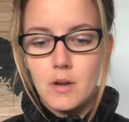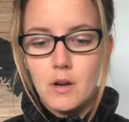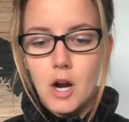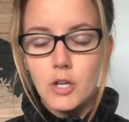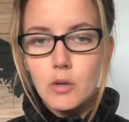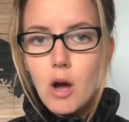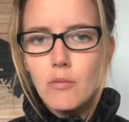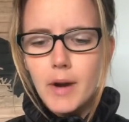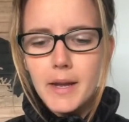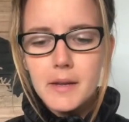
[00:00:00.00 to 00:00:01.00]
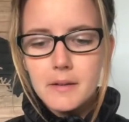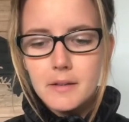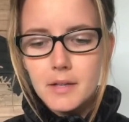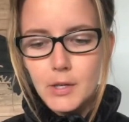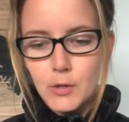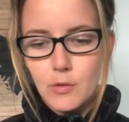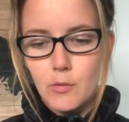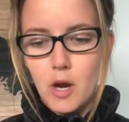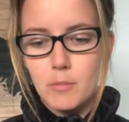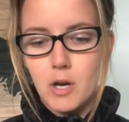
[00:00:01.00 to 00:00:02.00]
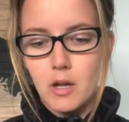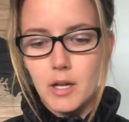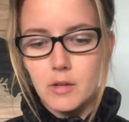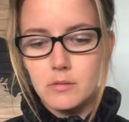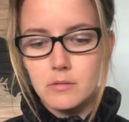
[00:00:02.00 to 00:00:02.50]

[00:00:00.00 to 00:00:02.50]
"Are you all right?" he heard Throb call out.